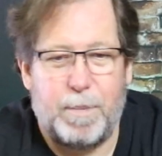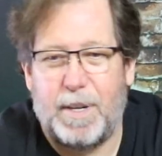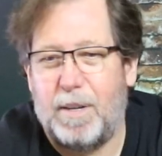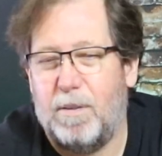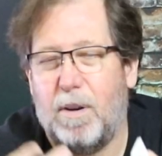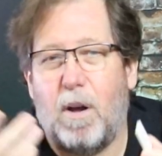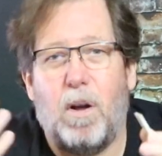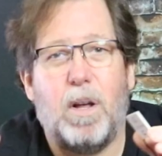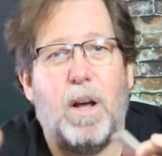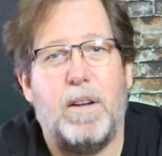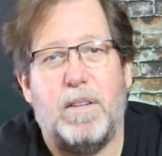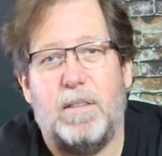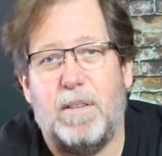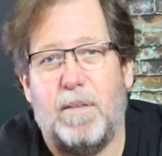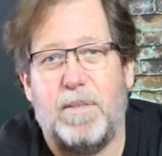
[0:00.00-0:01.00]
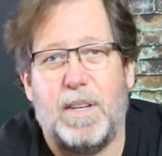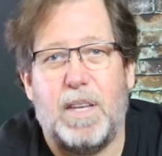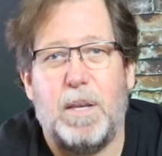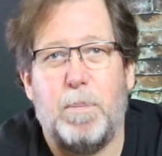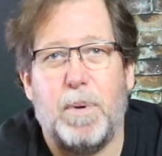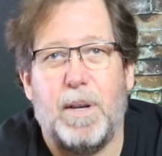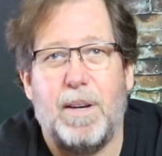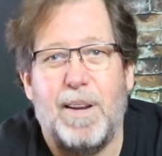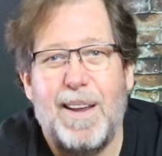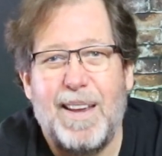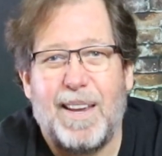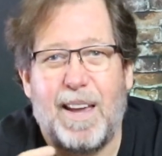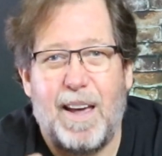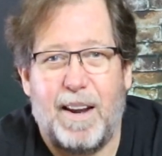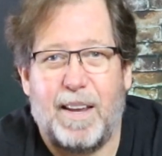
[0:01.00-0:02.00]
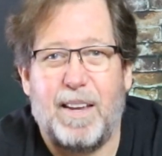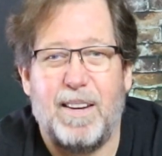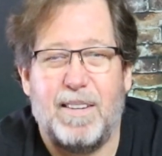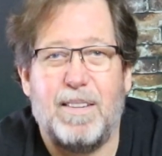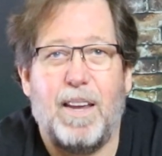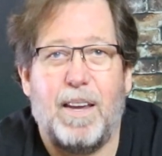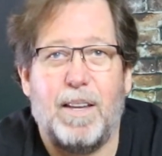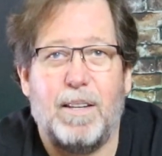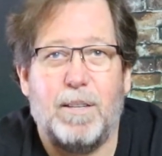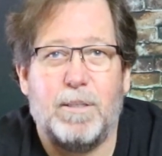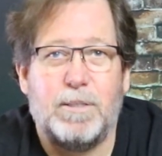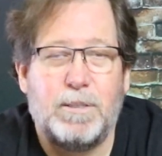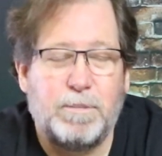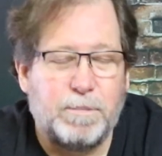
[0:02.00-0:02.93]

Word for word: I mean, all kinds of stuff to keep it kind of contained.